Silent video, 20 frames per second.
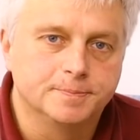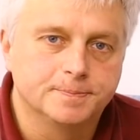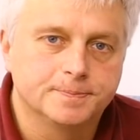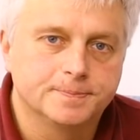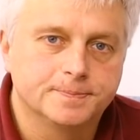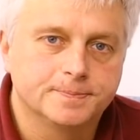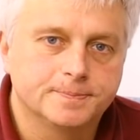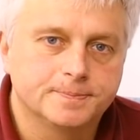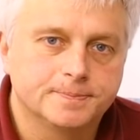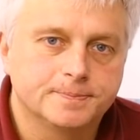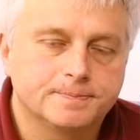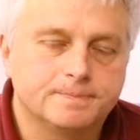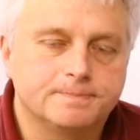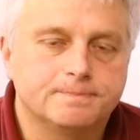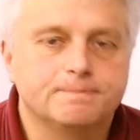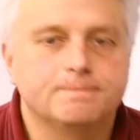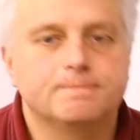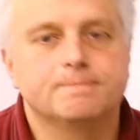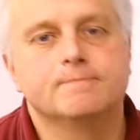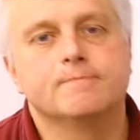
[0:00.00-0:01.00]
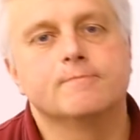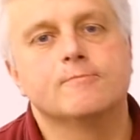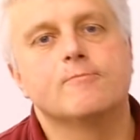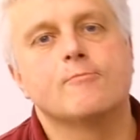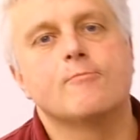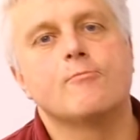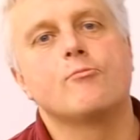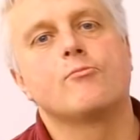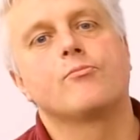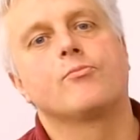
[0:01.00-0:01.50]
Fantastic.
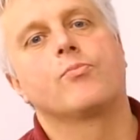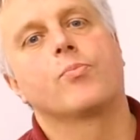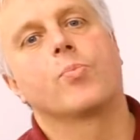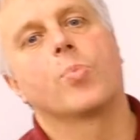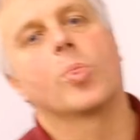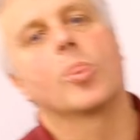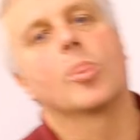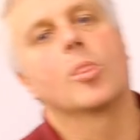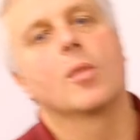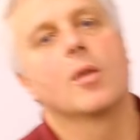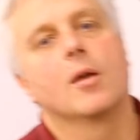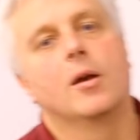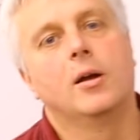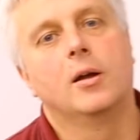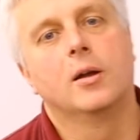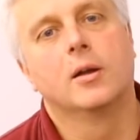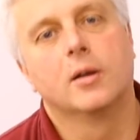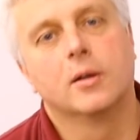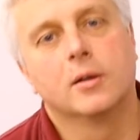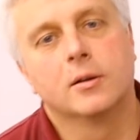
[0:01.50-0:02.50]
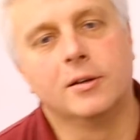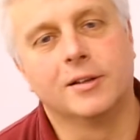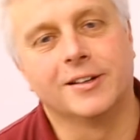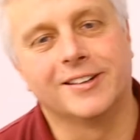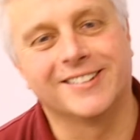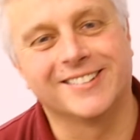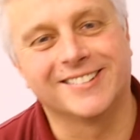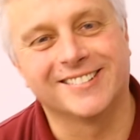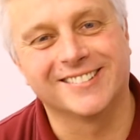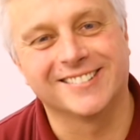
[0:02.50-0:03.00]
You're just full of secrets,
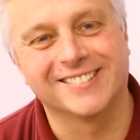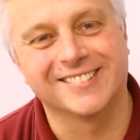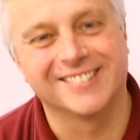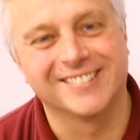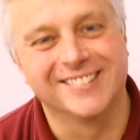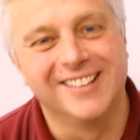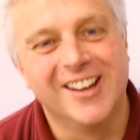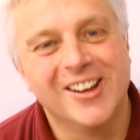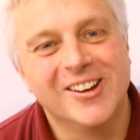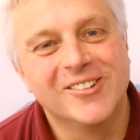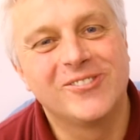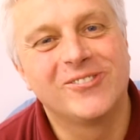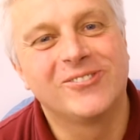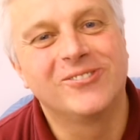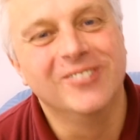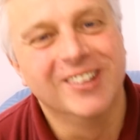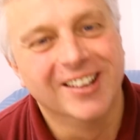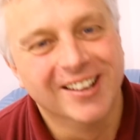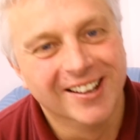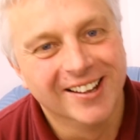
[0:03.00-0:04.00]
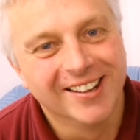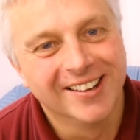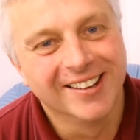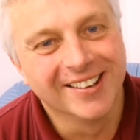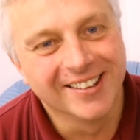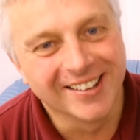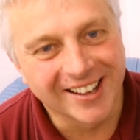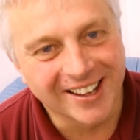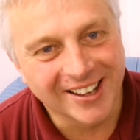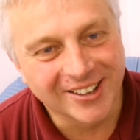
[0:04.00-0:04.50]
full of inside knowledge.